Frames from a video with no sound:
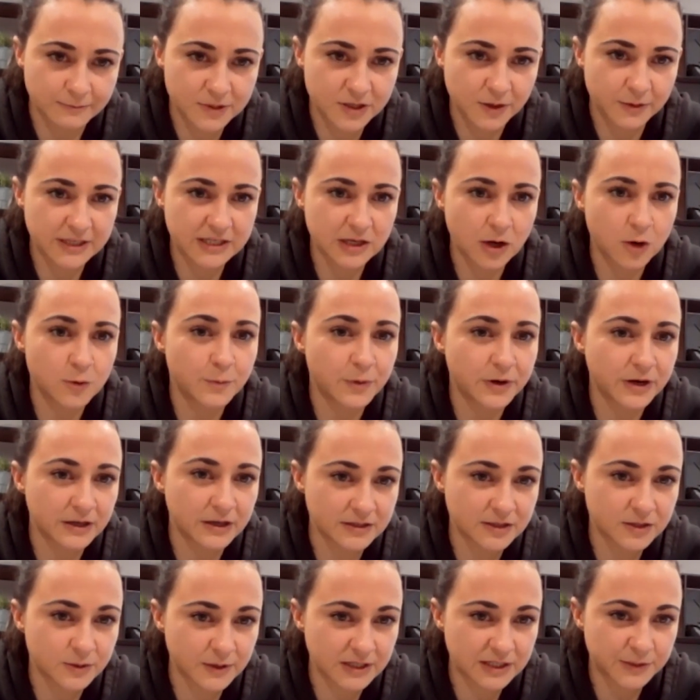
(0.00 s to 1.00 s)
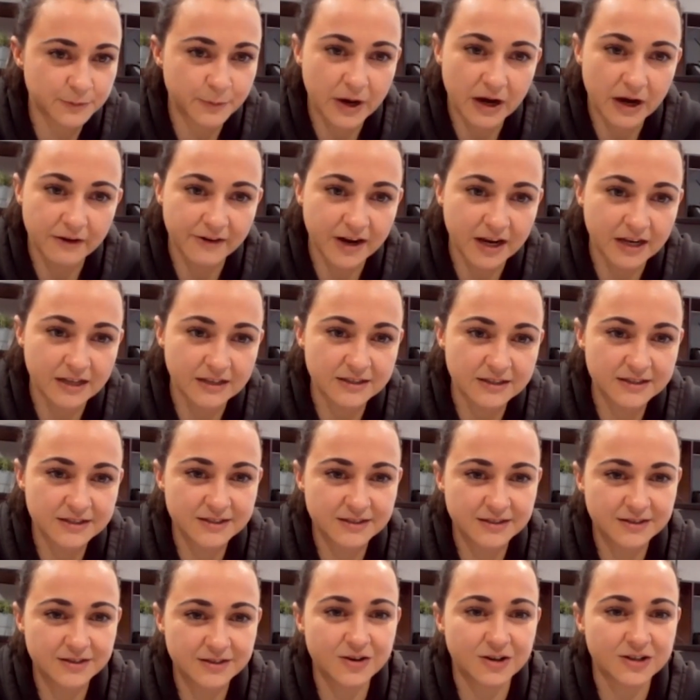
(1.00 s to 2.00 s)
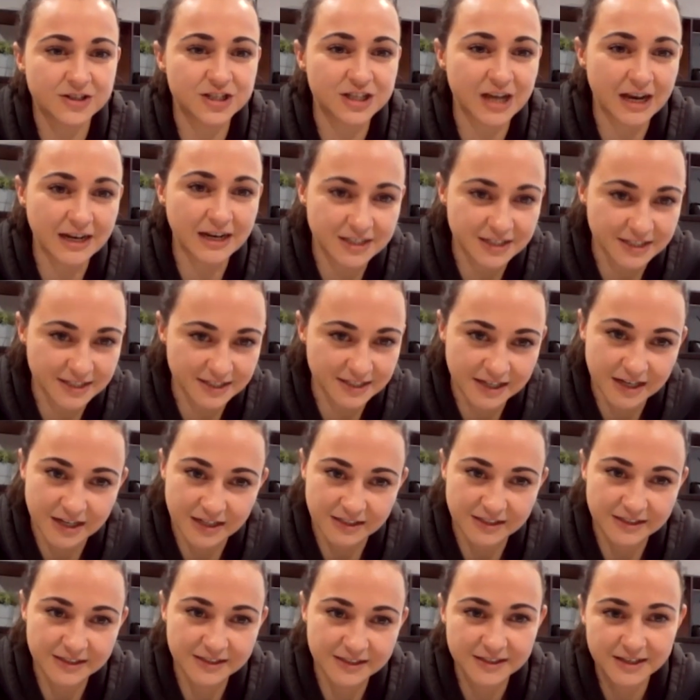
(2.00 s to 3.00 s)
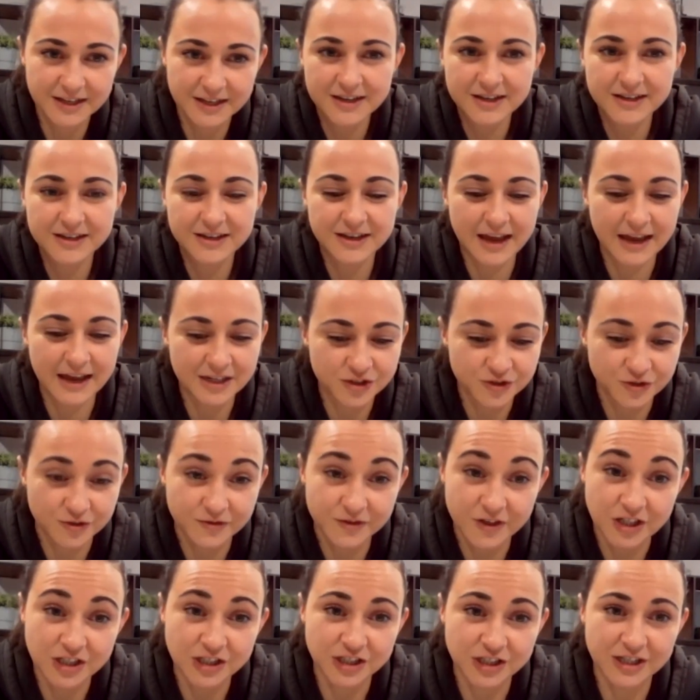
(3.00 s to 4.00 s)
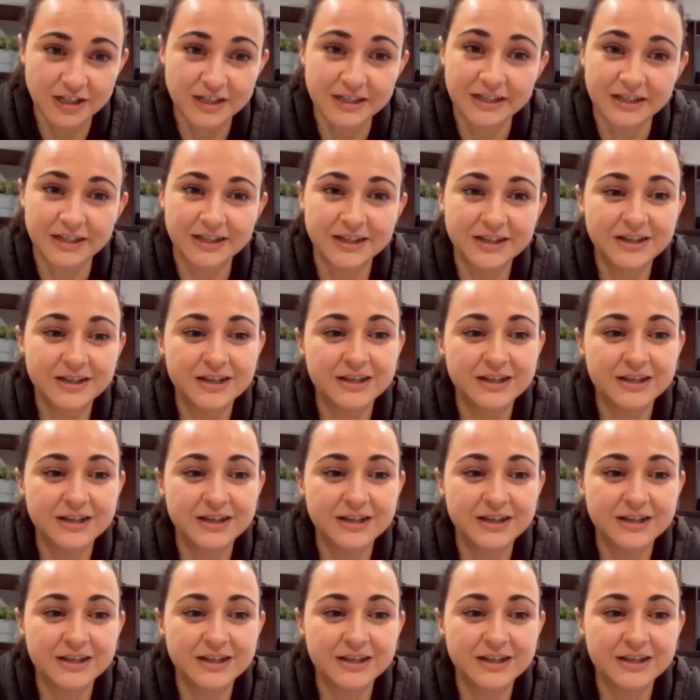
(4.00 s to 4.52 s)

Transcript: So it's openness to experience, conscientiousness, extroversion,